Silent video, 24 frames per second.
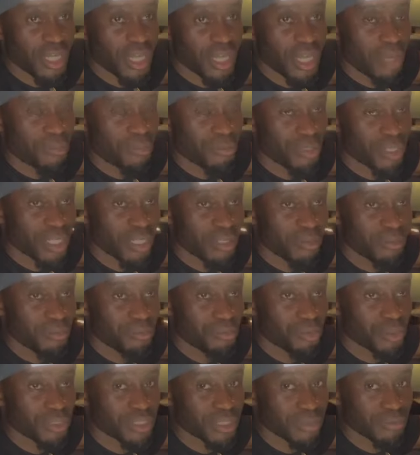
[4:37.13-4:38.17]
I'm gonna
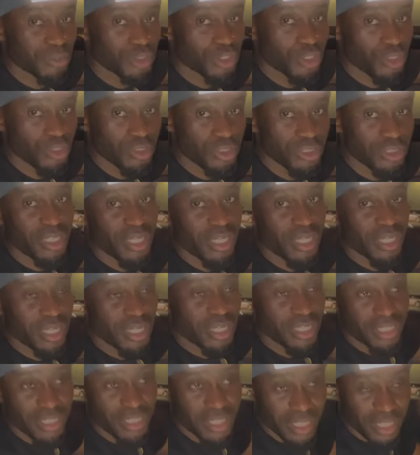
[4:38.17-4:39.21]
put some shots
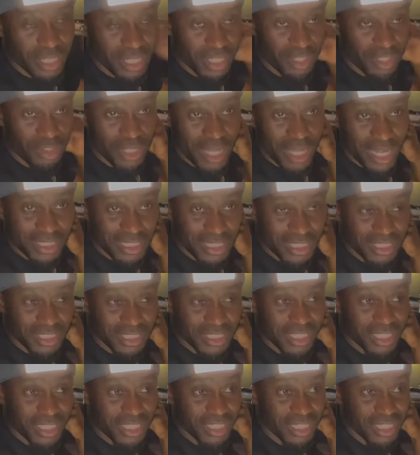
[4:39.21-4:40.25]
in there and you guys can
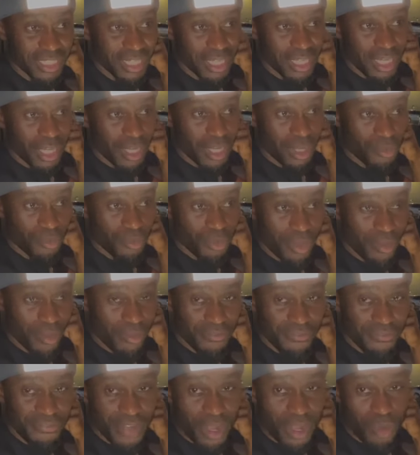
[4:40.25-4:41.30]
see. Um, we
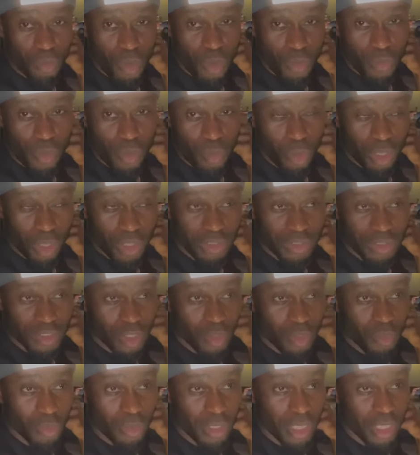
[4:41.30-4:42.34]
haven't found what we want, so
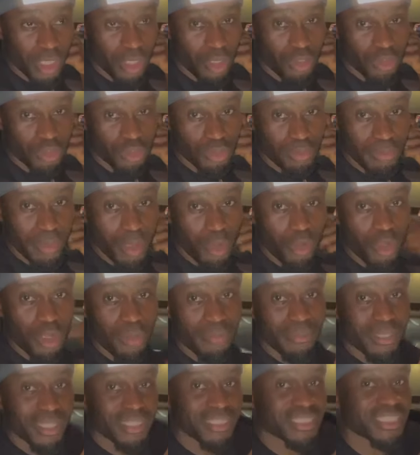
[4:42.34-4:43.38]
we're gonna go to Melcom
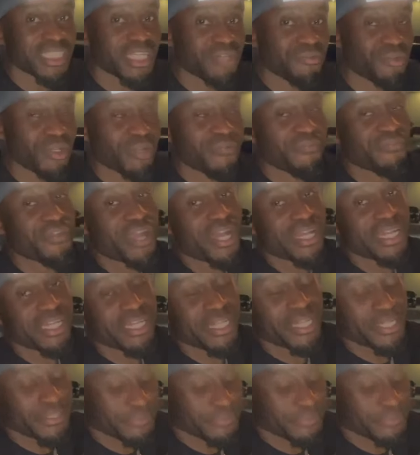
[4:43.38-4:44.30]
and see if we can find it there.